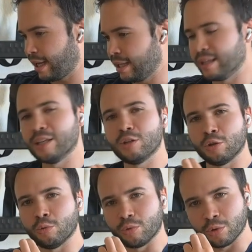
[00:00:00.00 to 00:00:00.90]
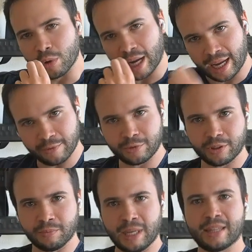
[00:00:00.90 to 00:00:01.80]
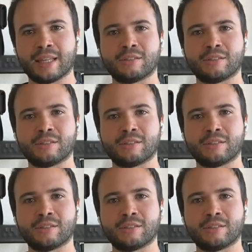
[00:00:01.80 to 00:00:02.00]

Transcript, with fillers: And then you you have to make